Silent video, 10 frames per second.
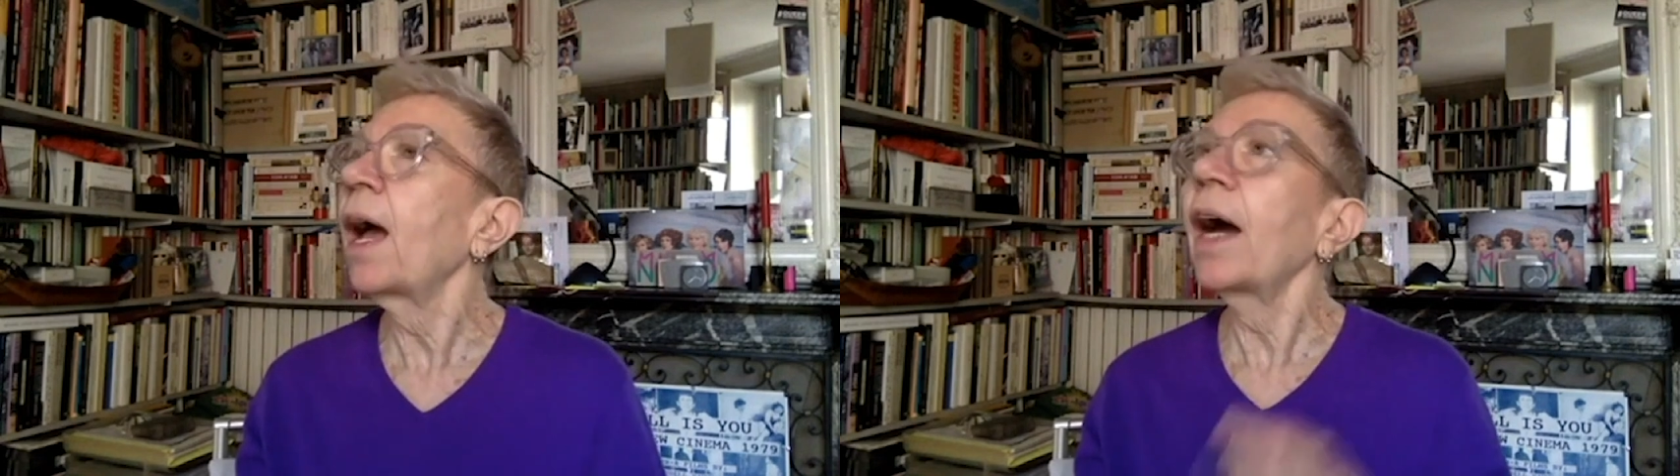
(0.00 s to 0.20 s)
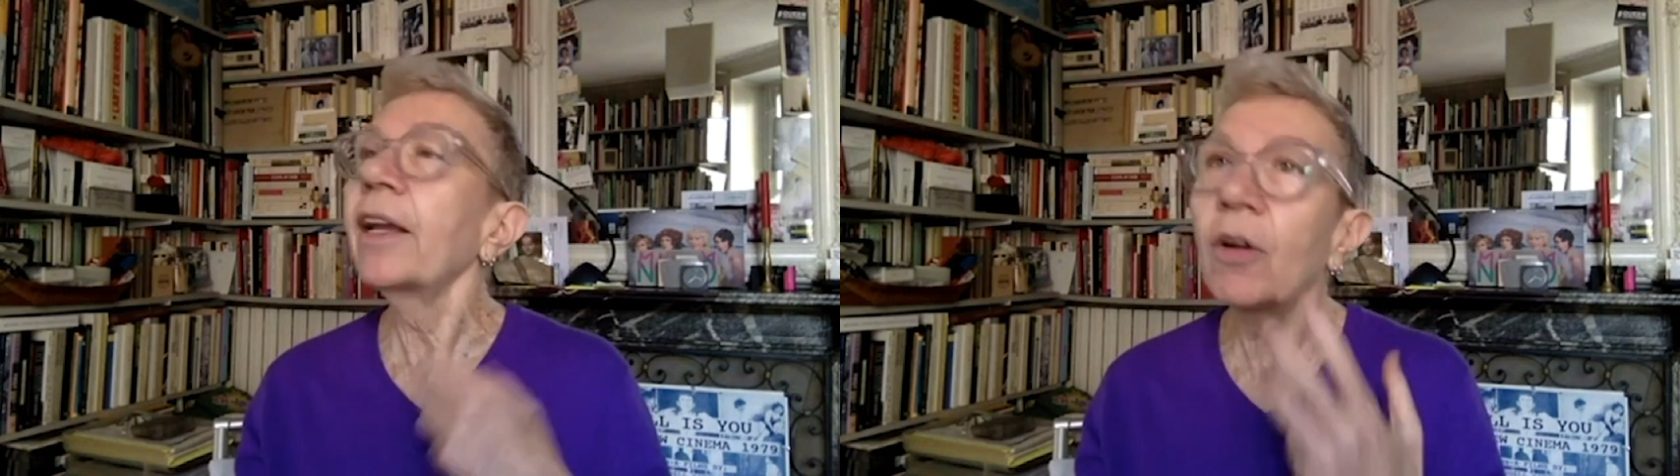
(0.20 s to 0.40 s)

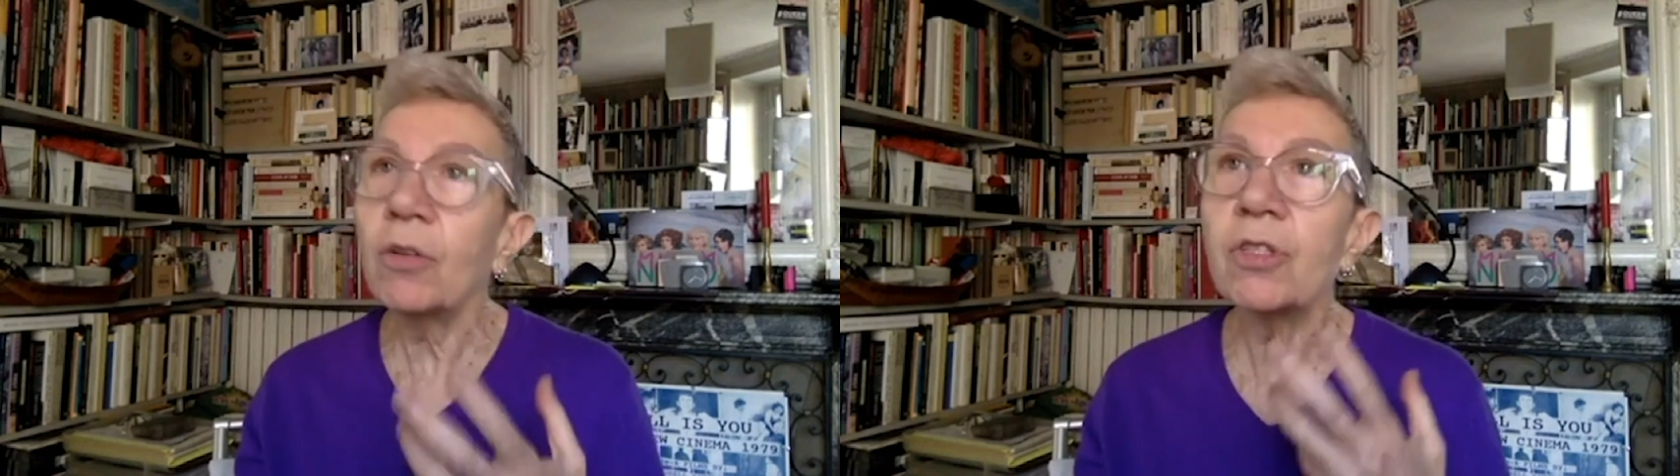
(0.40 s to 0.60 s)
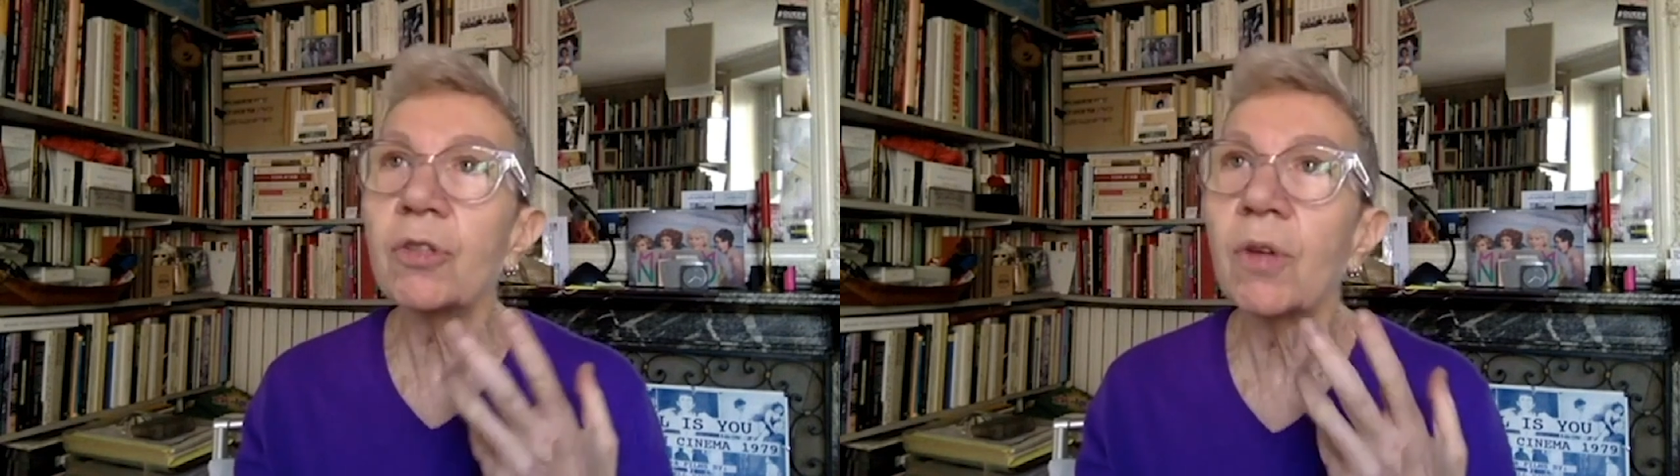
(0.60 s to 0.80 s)
I
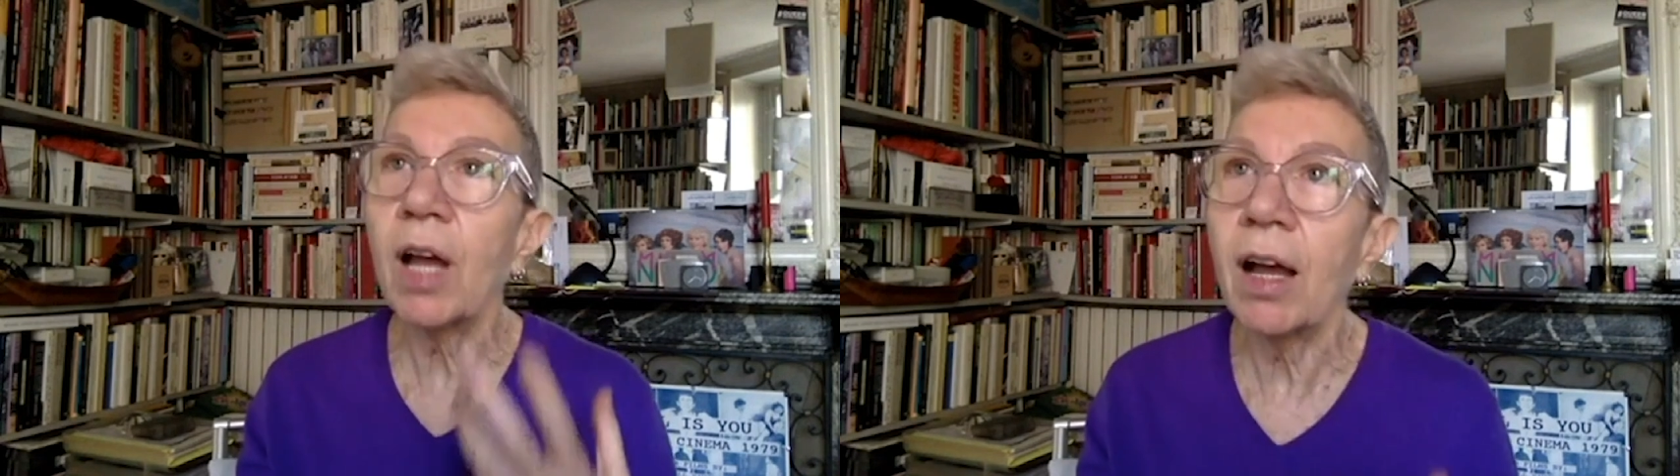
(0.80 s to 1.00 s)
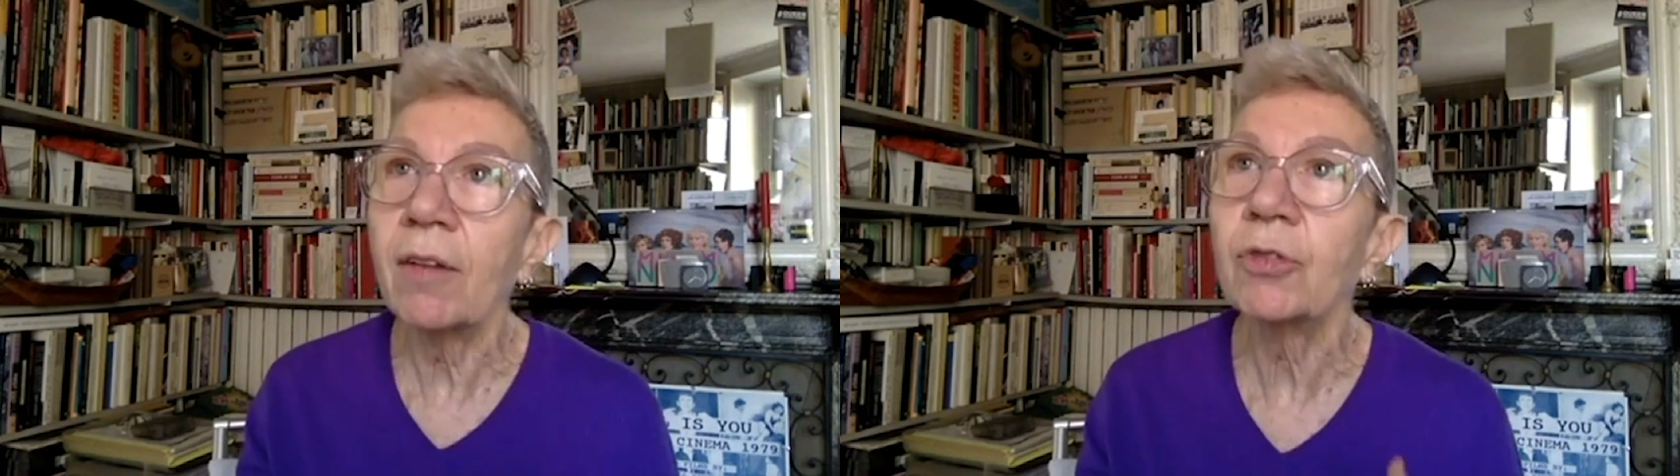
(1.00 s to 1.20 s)
also
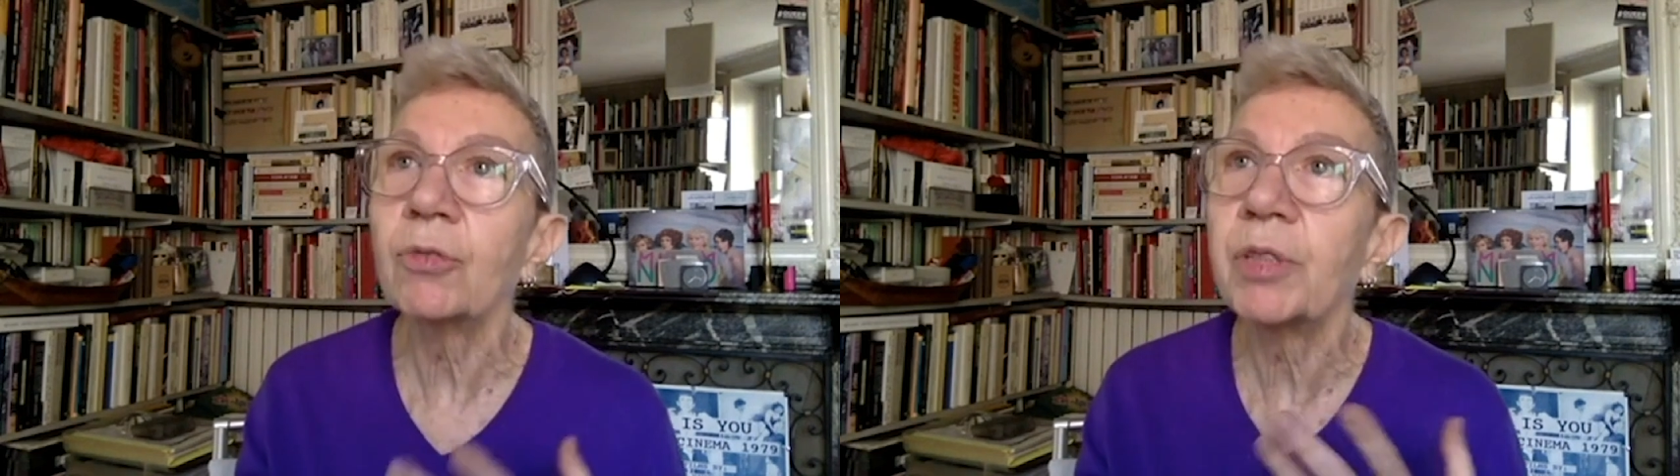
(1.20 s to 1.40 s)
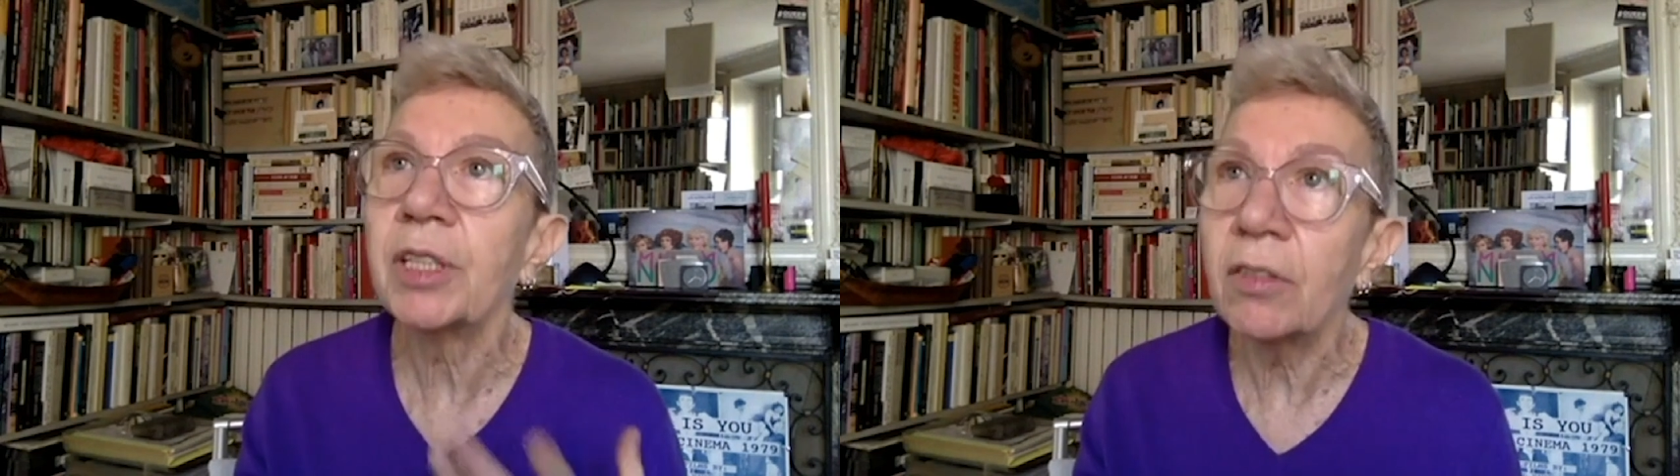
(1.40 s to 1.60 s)
have
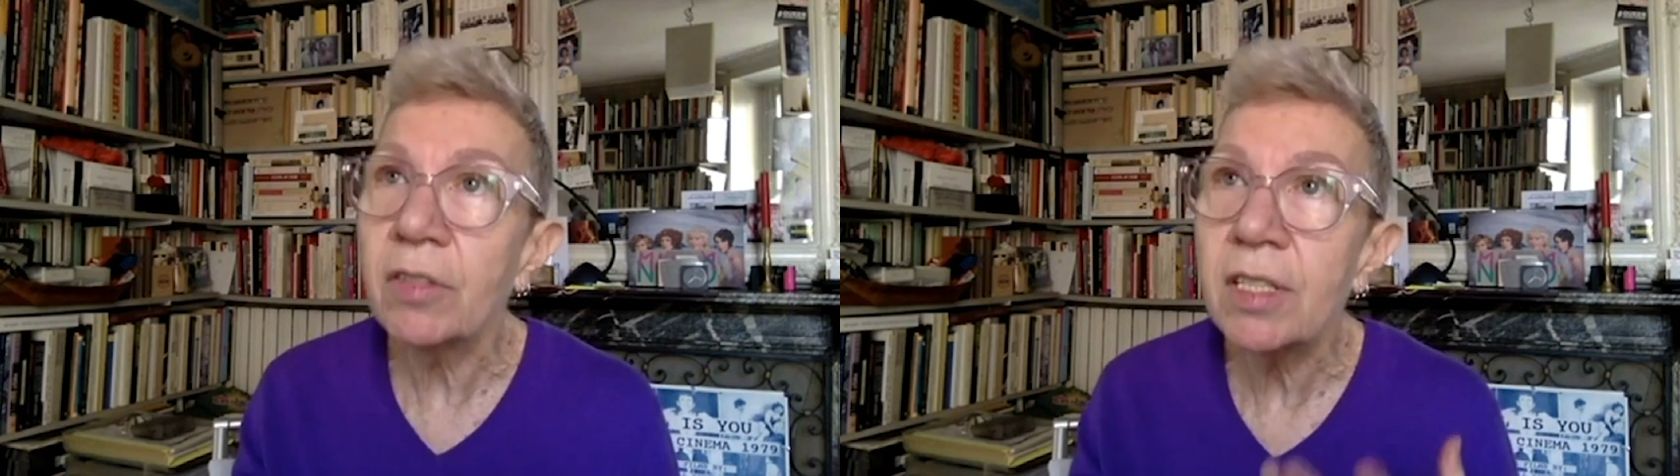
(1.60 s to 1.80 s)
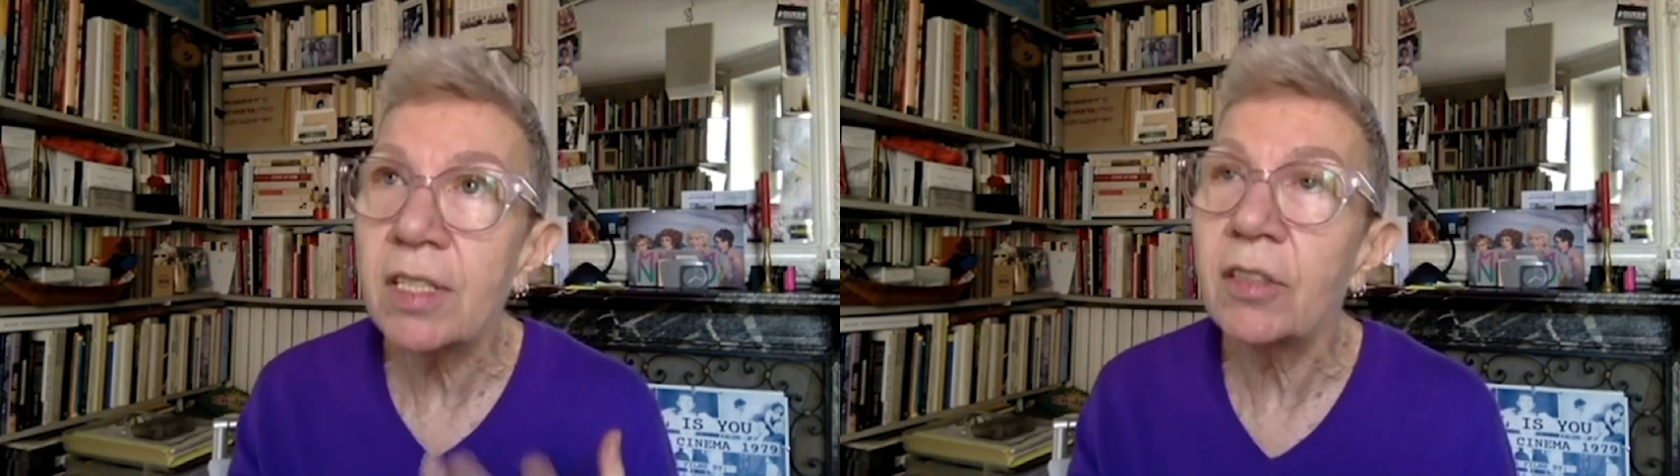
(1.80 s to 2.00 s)
to
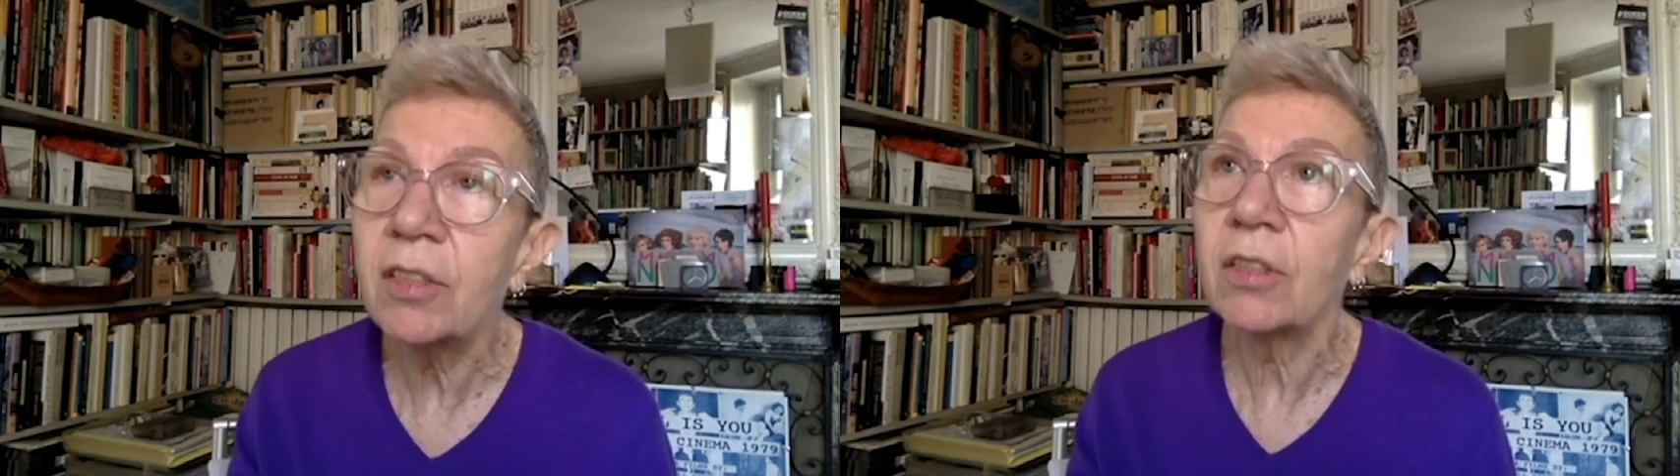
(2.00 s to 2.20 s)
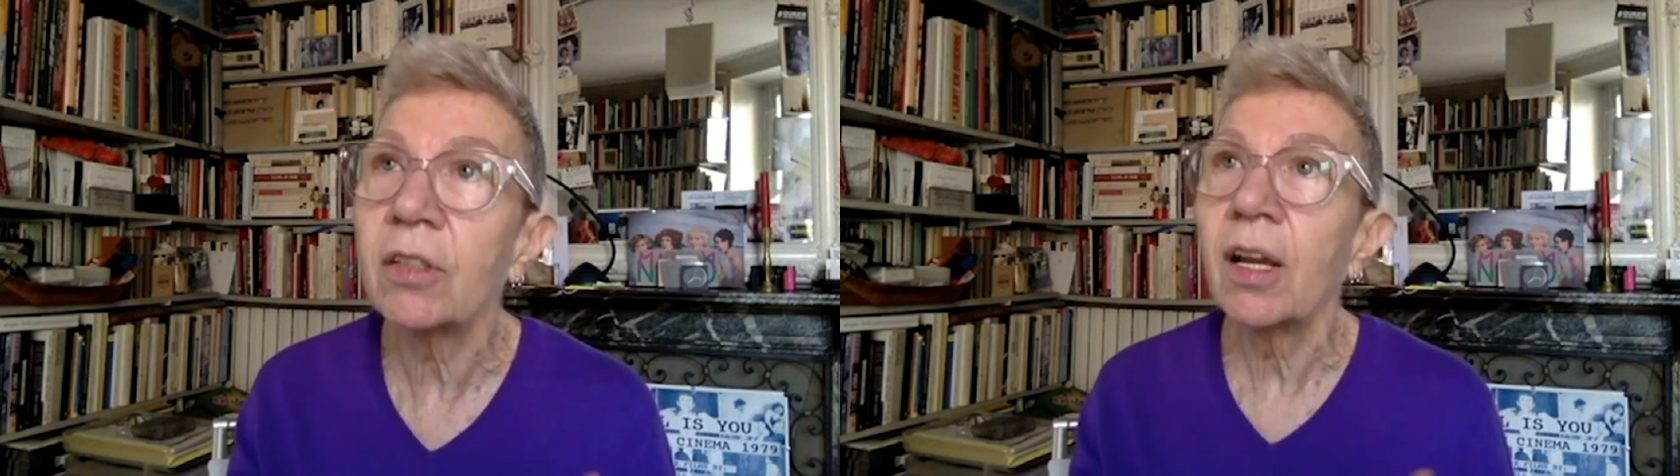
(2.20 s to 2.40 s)

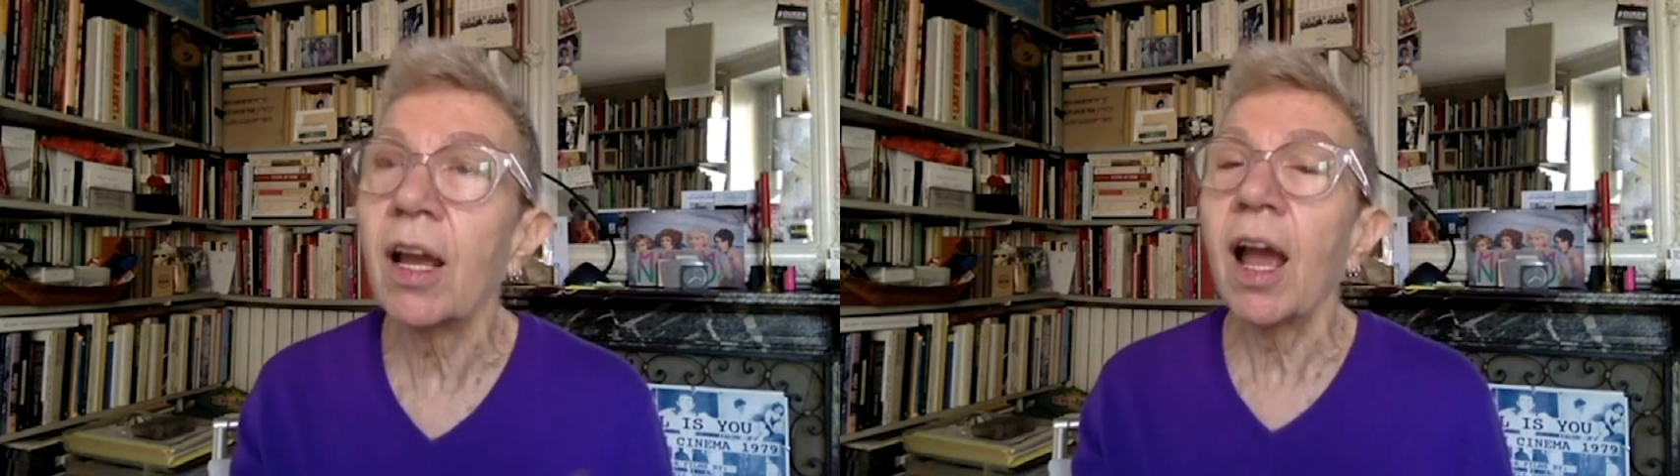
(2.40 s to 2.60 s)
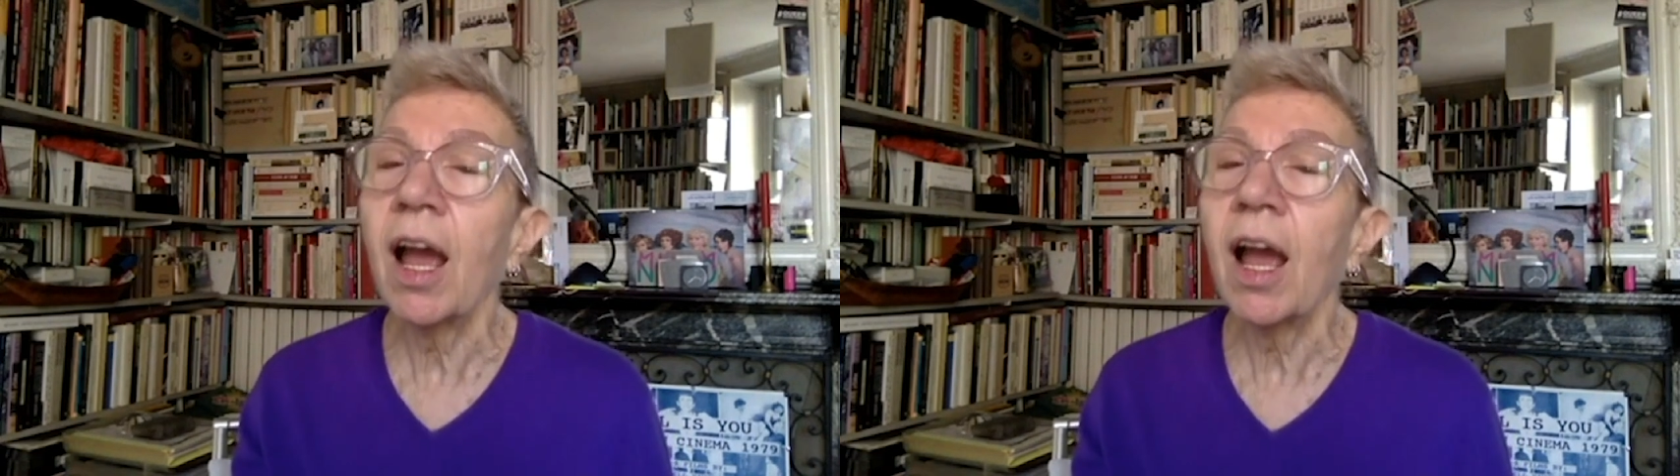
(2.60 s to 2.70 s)
reconsider